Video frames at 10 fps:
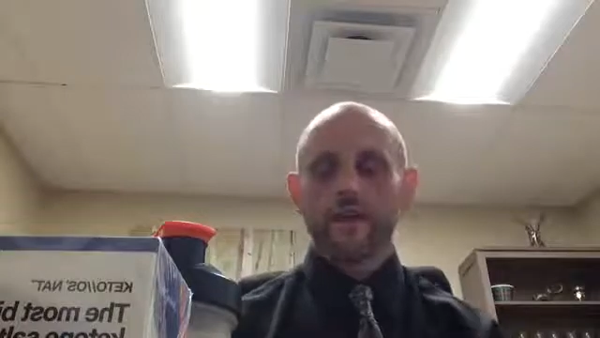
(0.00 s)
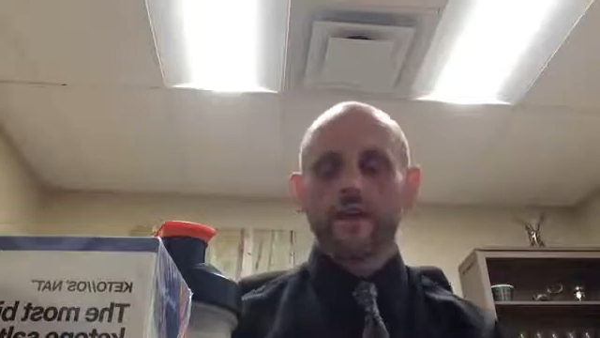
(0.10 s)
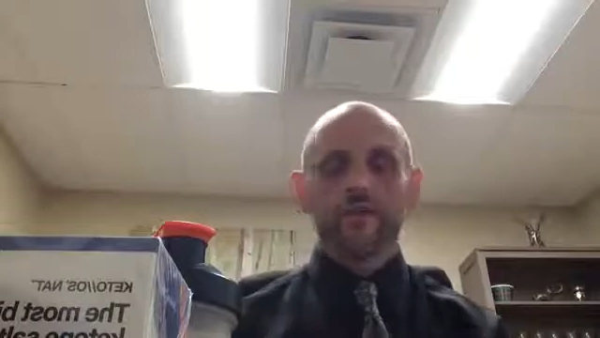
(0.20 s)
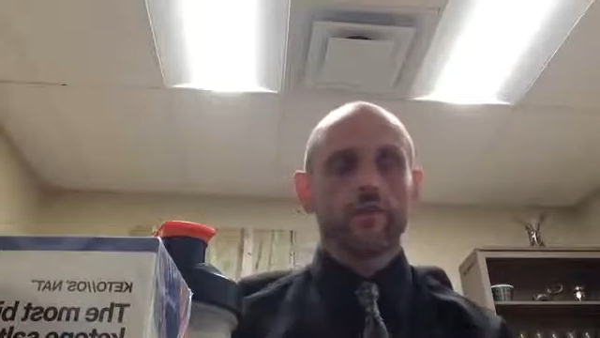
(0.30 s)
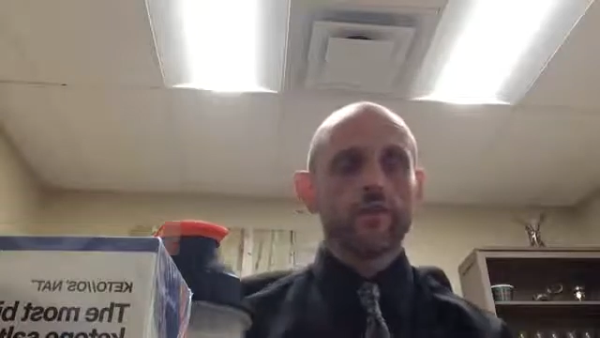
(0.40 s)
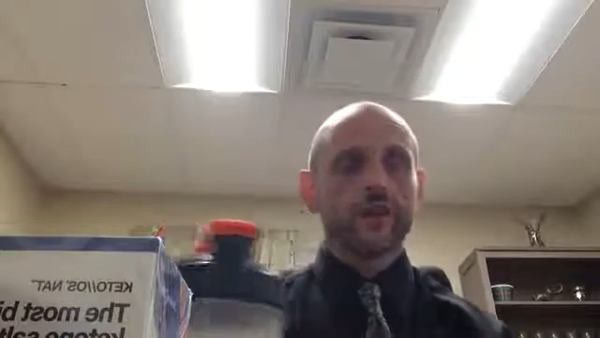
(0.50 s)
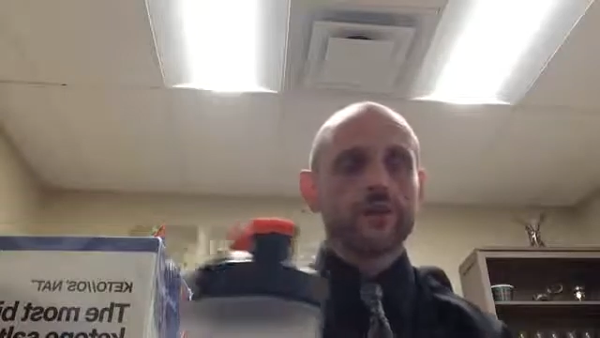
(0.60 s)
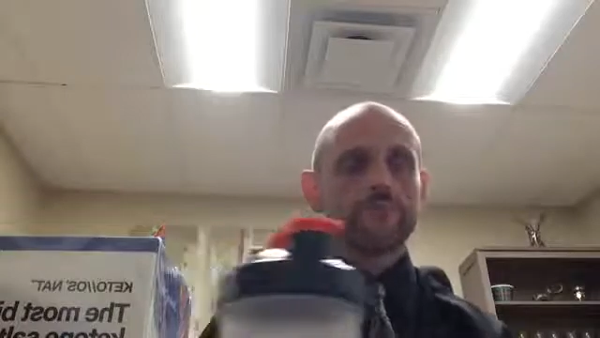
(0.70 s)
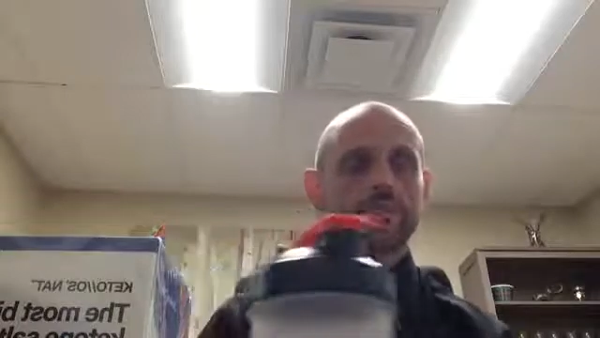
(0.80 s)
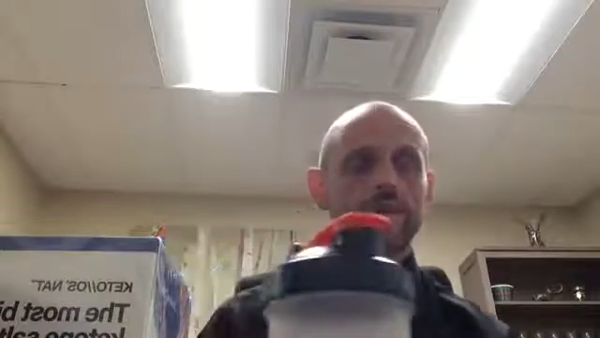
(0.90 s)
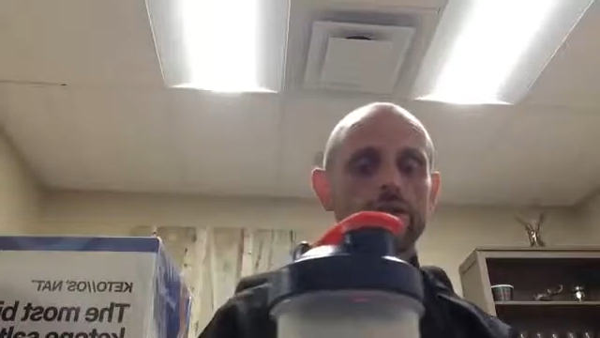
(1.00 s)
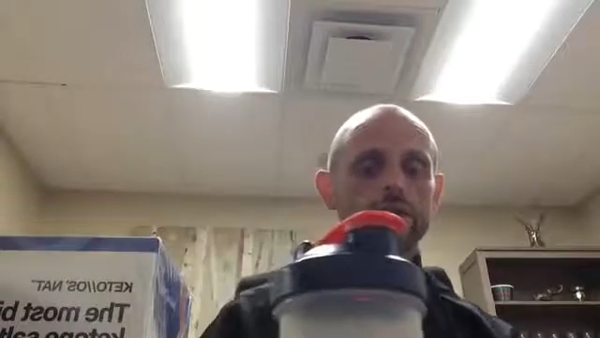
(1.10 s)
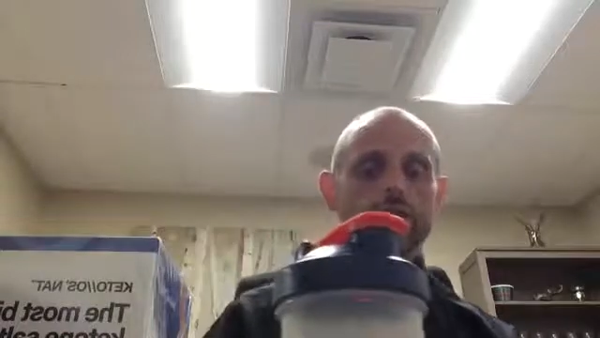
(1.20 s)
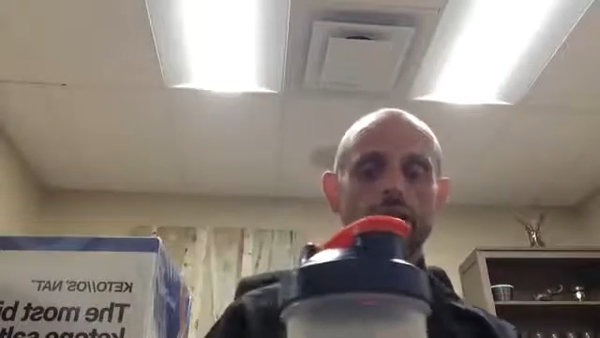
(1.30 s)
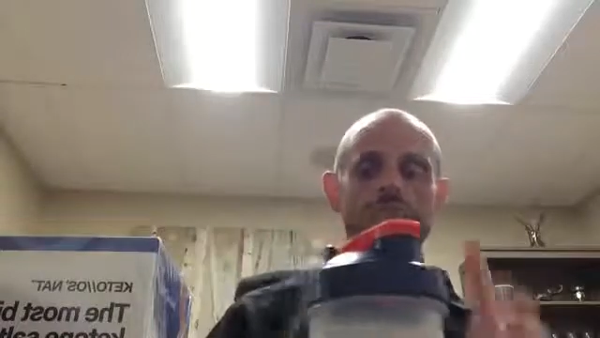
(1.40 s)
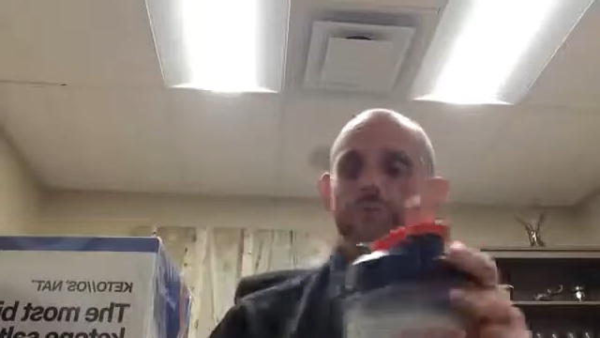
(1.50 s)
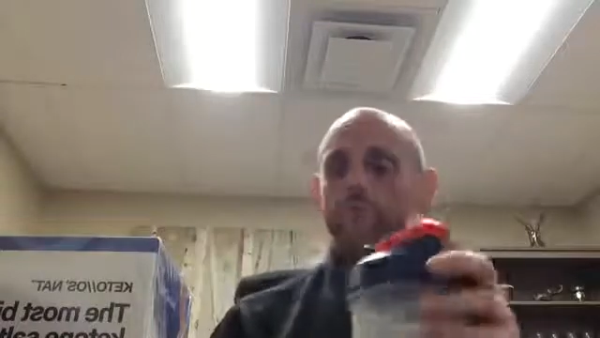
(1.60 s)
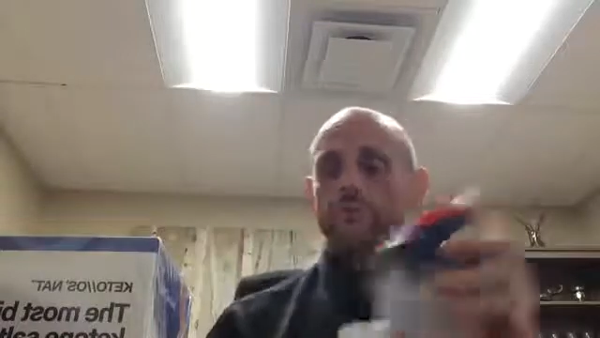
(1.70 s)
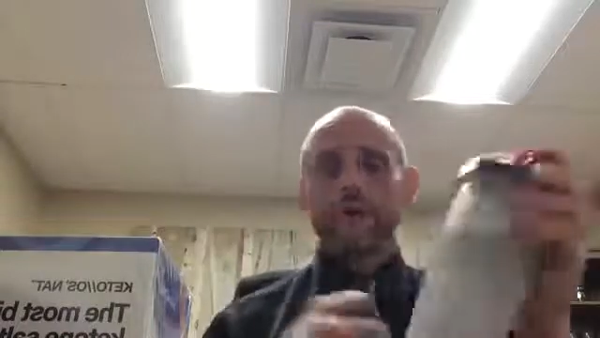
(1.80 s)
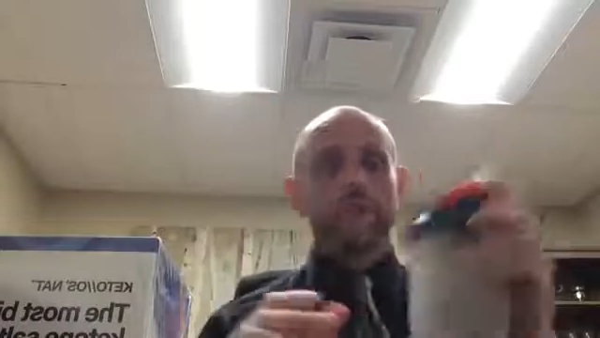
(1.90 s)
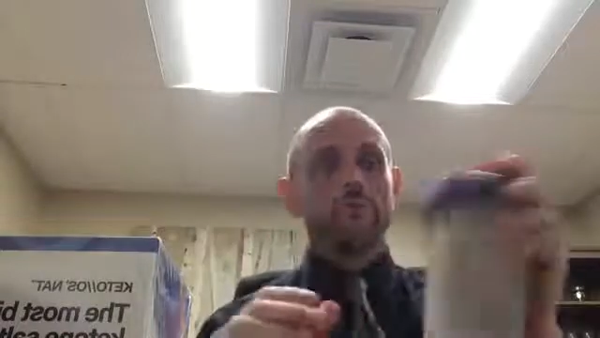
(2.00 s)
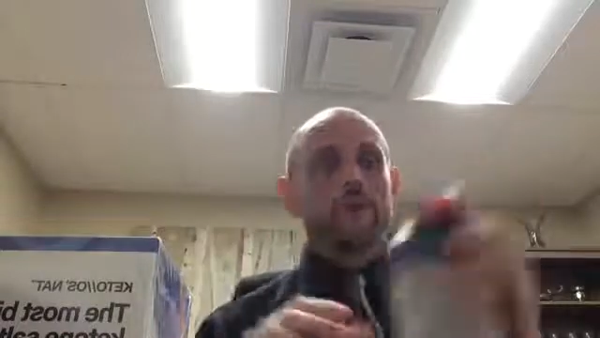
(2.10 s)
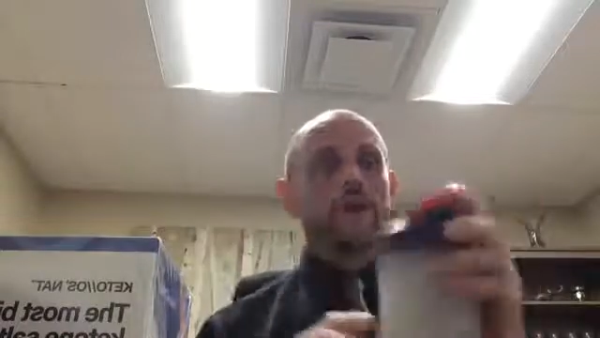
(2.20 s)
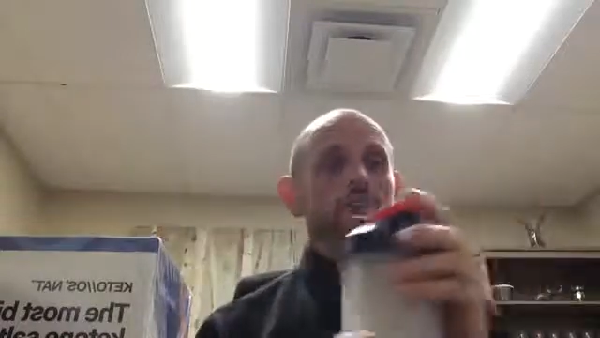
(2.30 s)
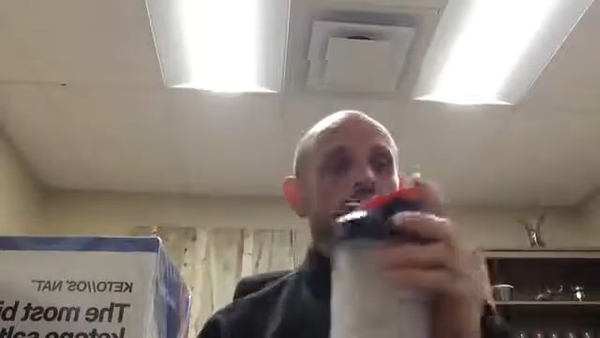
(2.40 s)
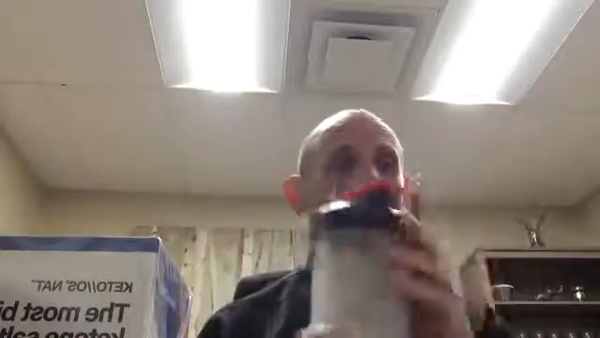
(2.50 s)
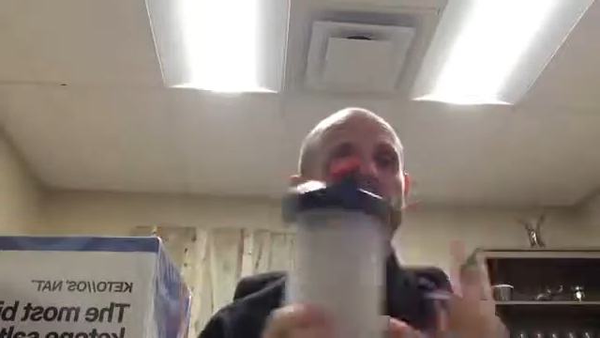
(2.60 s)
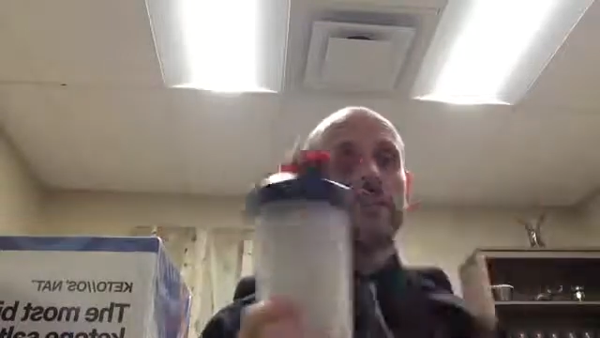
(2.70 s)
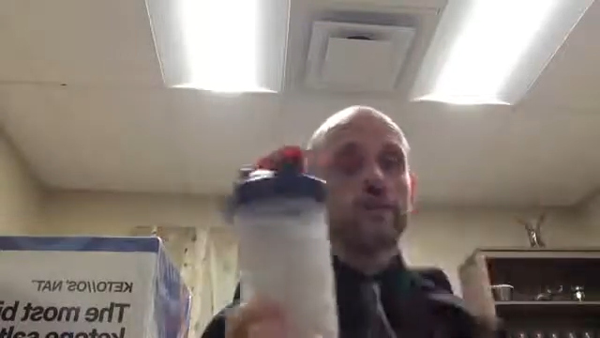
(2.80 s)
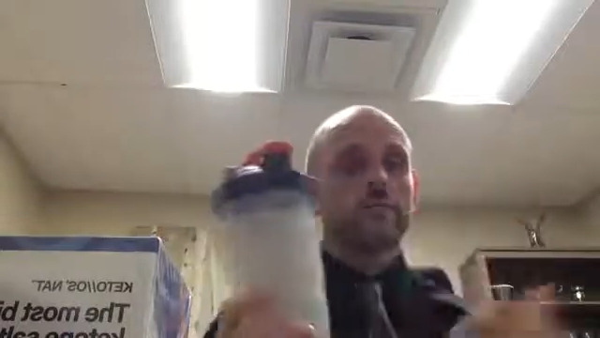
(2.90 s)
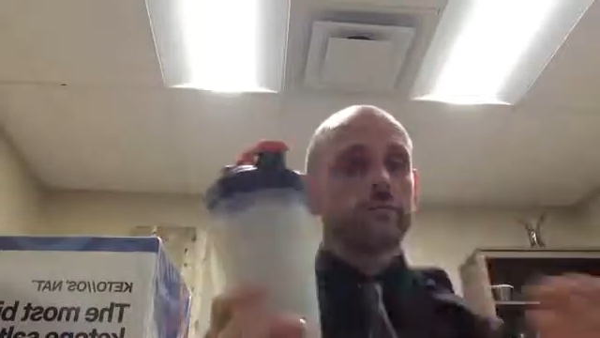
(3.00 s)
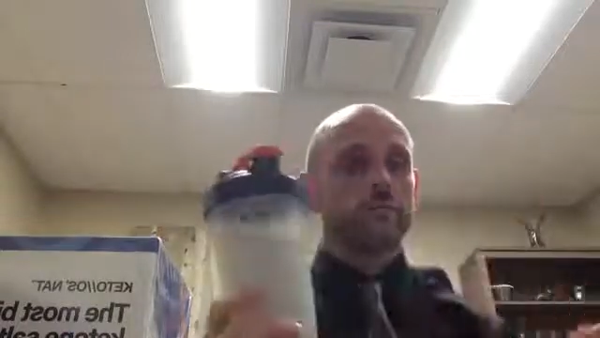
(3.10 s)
So like, I just put my blueberry acai in here,